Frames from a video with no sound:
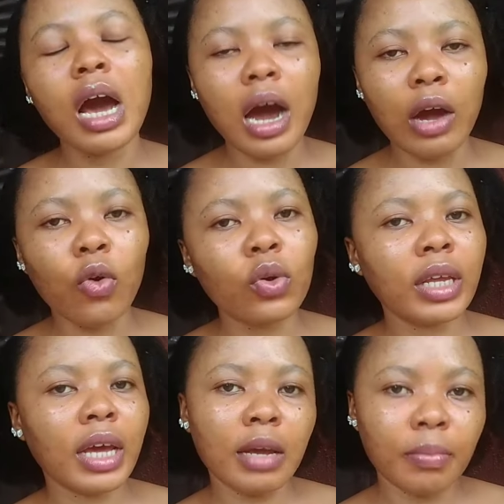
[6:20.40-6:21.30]
and go
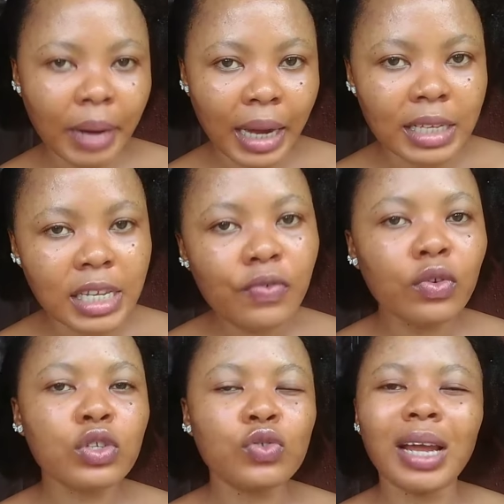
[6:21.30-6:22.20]
there and buy it. If
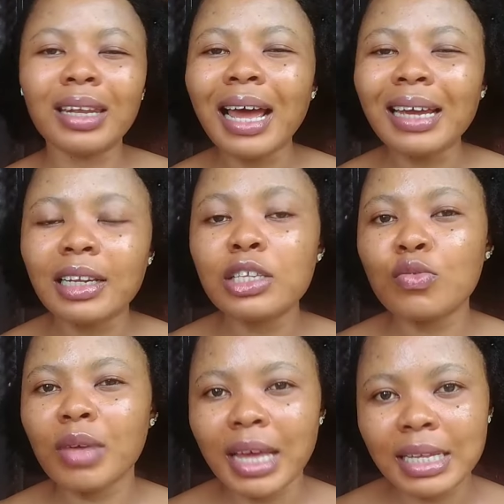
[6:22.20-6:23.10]
not, you are likely to
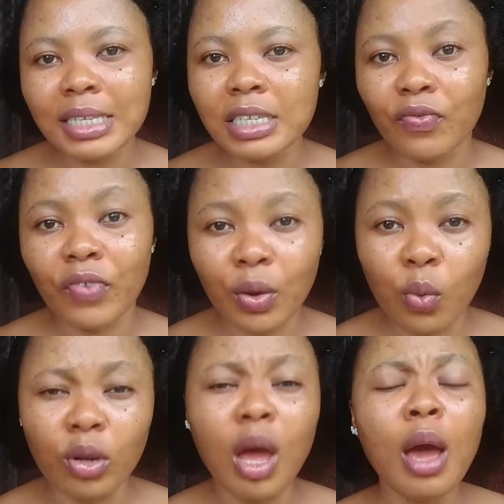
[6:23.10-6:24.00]
be getting the fake
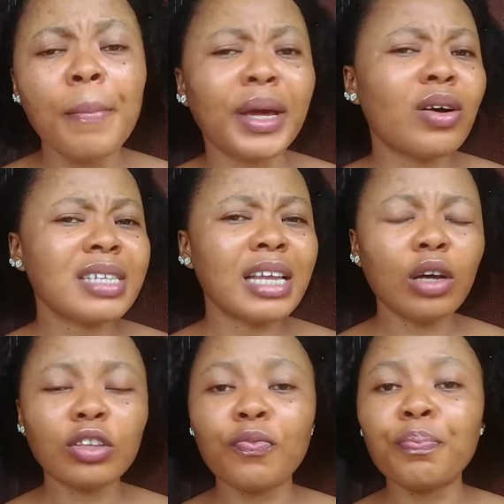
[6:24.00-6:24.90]
one, because a
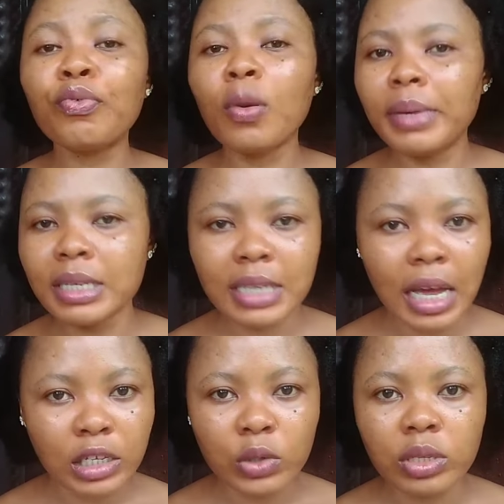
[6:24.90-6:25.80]
lot of pro
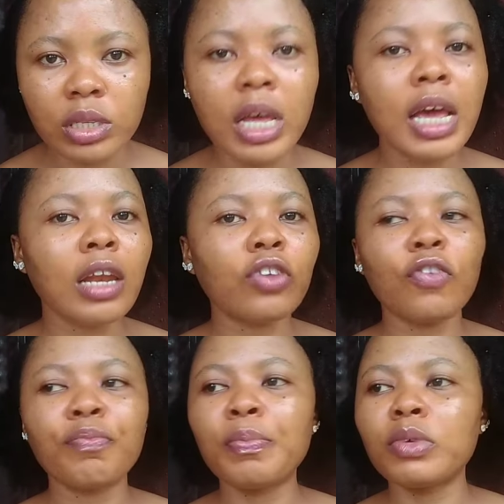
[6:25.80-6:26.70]
mixers use it. A lot of
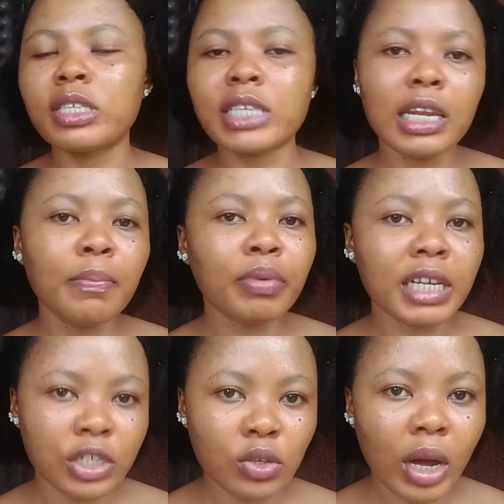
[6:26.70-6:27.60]
people selling
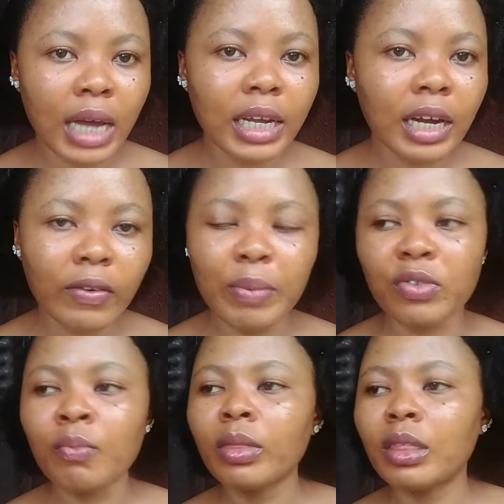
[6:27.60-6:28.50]
bleaching organic
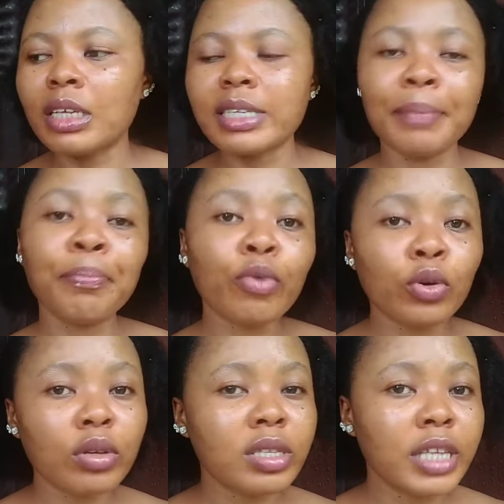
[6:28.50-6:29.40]
creams, these are
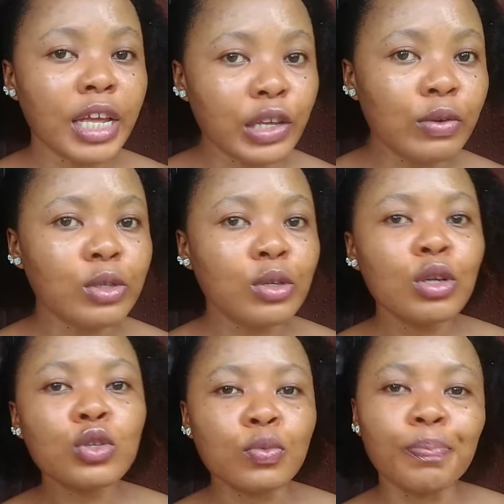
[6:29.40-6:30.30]
products they use
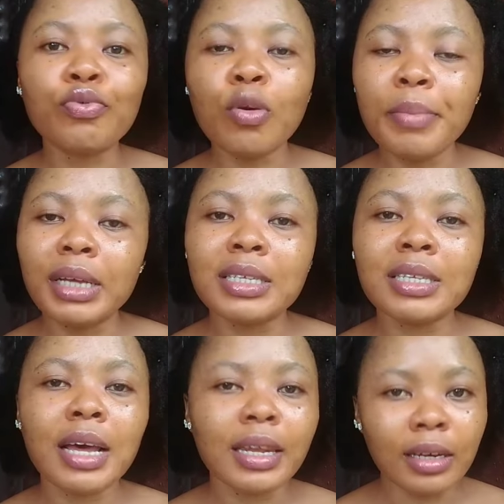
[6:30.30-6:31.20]
to pro mix
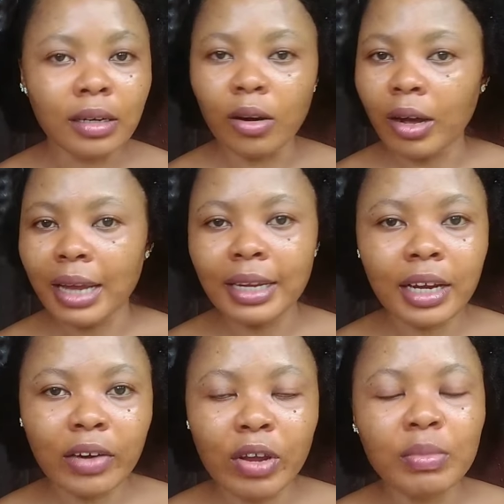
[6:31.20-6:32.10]
the organic
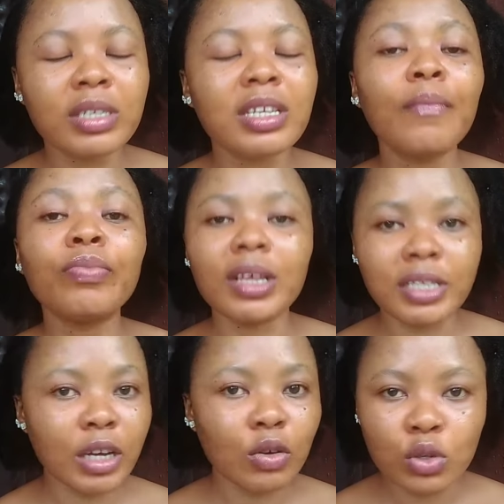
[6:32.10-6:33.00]
creams they
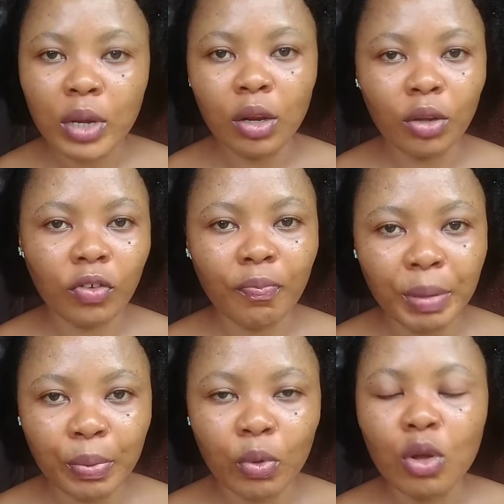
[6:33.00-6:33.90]
sell to a lot of
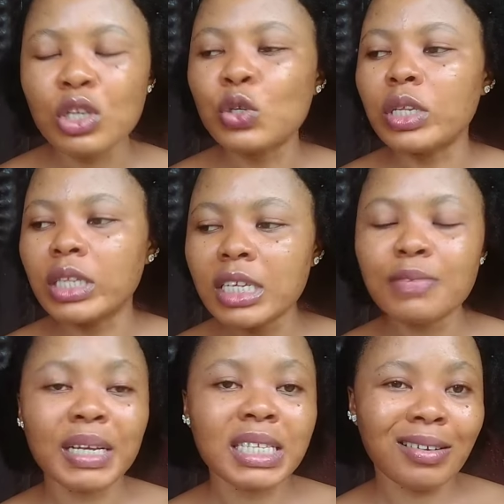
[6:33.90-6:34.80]
people. So this
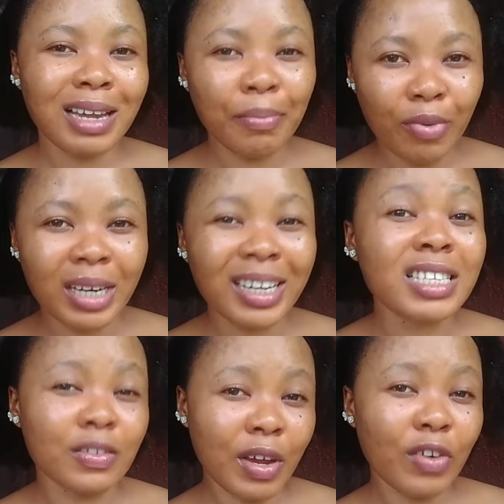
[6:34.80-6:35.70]
particular brand
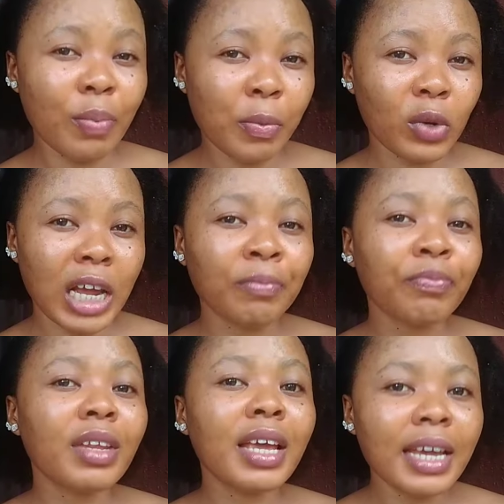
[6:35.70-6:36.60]
is very popular
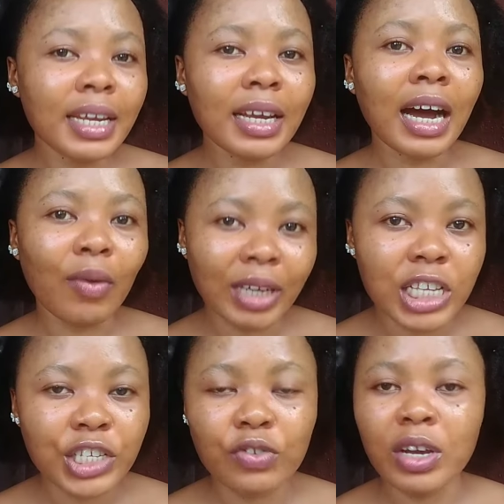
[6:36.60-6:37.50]
in our
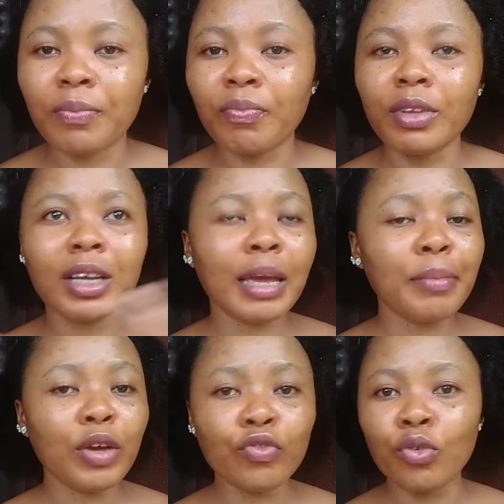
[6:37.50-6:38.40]
Nigerian,
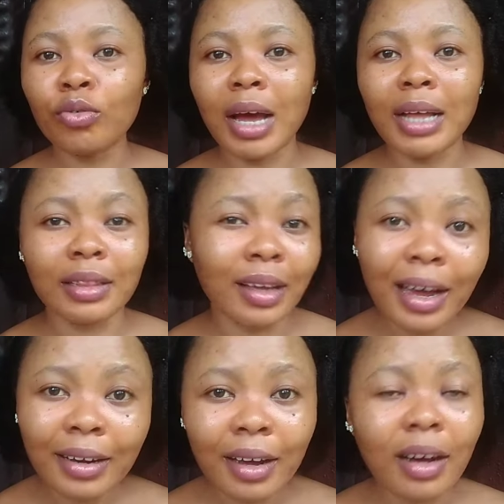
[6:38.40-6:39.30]
Cameroon and
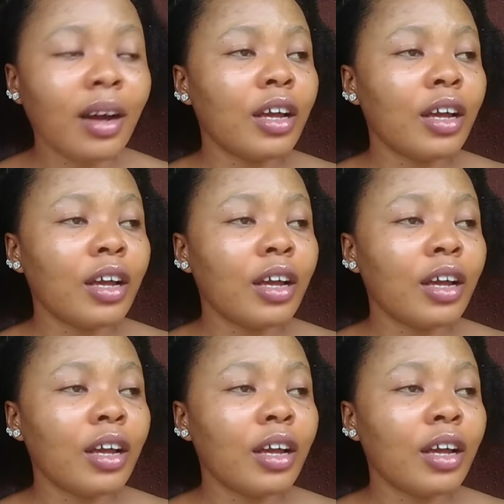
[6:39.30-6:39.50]
Ghana,